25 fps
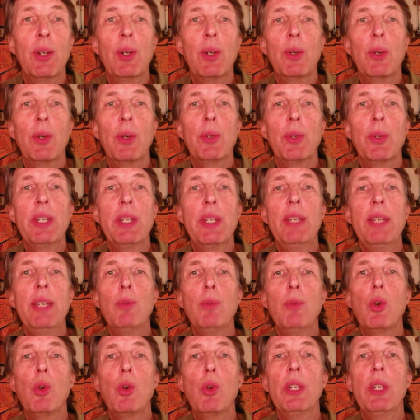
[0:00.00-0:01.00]
We're digging
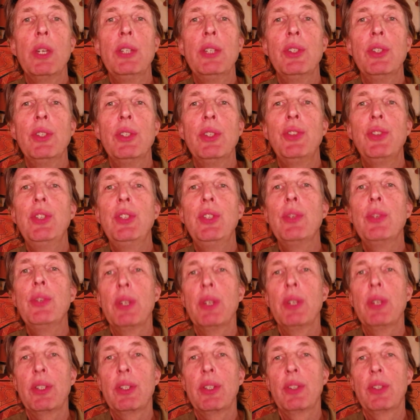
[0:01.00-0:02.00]
more into the
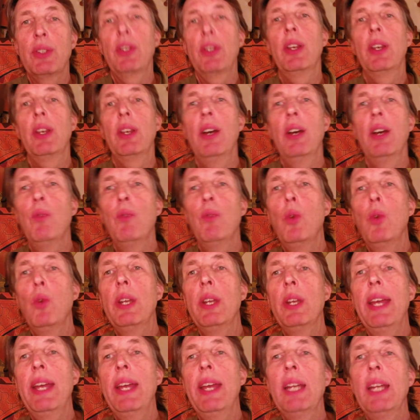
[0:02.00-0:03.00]
secrets of
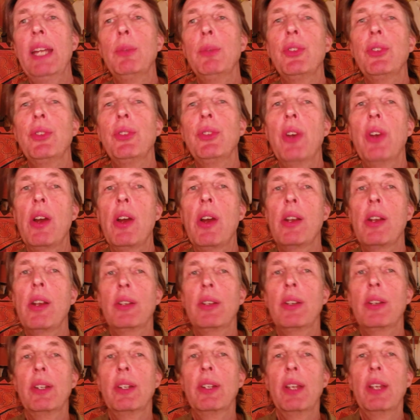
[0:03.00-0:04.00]
what animals are
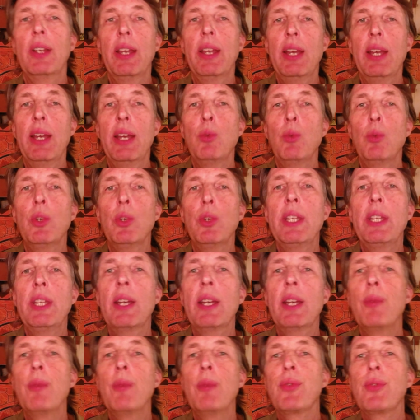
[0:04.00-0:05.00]
and where they
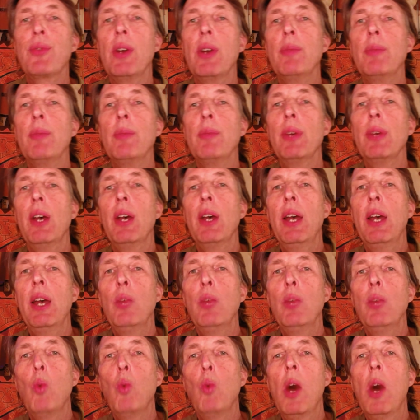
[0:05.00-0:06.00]
come from
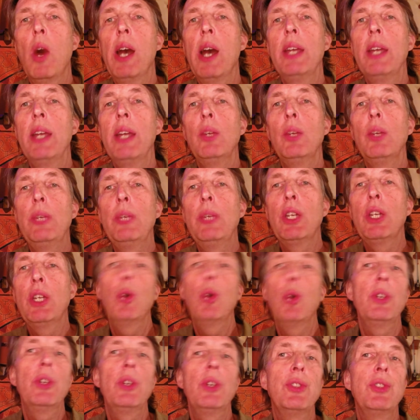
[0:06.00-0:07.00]
and why we
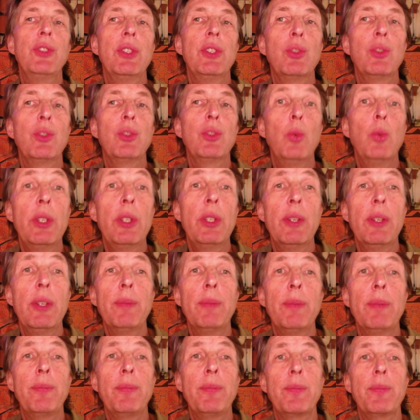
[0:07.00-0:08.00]
coexist with
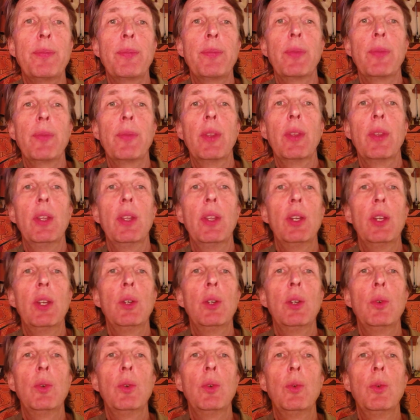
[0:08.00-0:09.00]
them.
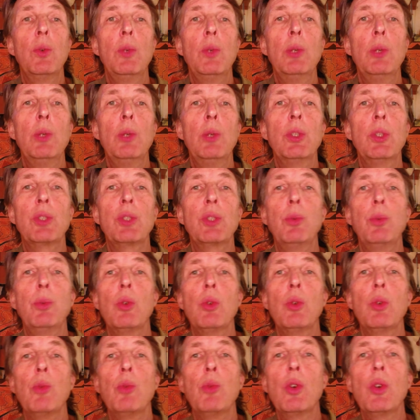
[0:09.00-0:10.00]
We will
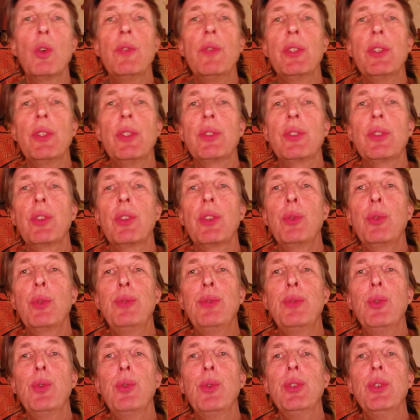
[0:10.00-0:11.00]
explore more of this
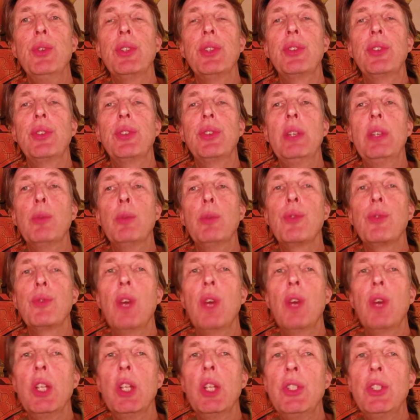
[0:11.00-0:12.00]
threefoldness in
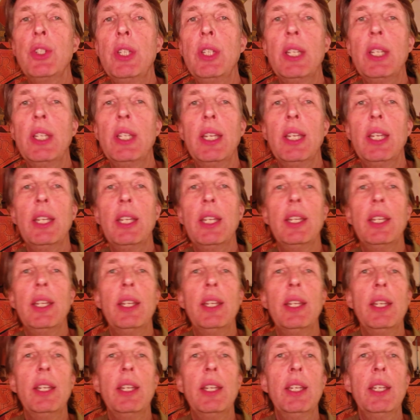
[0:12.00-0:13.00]
morphology
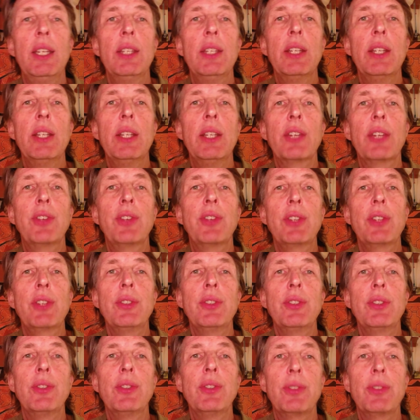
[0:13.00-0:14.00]
in the next
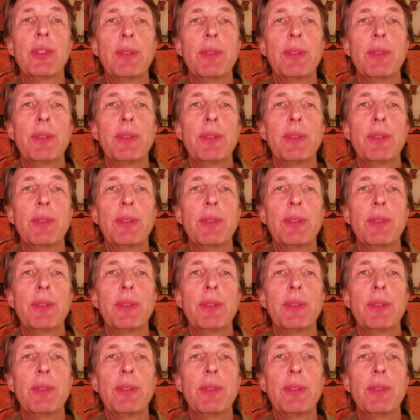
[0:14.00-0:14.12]
sessions.